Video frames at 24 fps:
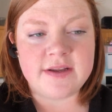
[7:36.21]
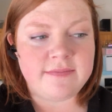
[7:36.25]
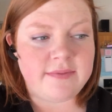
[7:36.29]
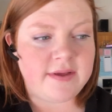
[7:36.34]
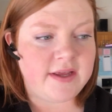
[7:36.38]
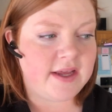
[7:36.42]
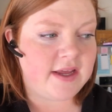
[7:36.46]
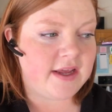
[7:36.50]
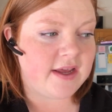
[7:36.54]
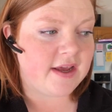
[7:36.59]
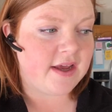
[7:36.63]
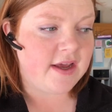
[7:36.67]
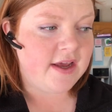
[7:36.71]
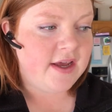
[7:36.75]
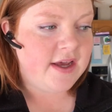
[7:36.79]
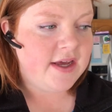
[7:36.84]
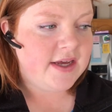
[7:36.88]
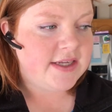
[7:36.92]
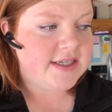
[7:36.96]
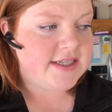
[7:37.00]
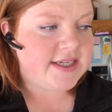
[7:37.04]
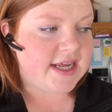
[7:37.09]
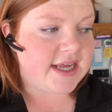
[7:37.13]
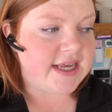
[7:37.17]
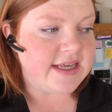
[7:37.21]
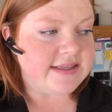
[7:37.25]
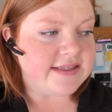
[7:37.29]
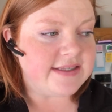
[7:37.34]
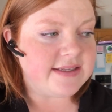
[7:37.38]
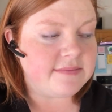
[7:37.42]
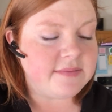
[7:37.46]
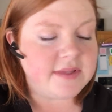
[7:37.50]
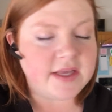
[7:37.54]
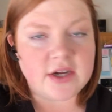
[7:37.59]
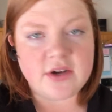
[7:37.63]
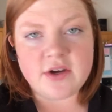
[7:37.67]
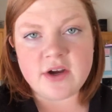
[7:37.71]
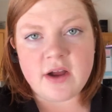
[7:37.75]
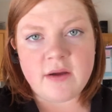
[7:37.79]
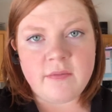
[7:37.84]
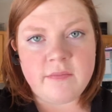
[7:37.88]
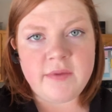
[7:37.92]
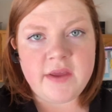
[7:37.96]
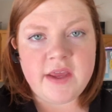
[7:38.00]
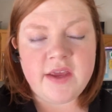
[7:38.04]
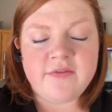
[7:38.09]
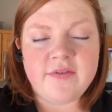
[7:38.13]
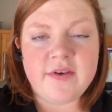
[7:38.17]
to be taking some of that
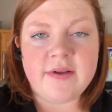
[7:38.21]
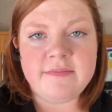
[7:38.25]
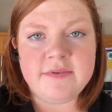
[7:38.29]
ground beef.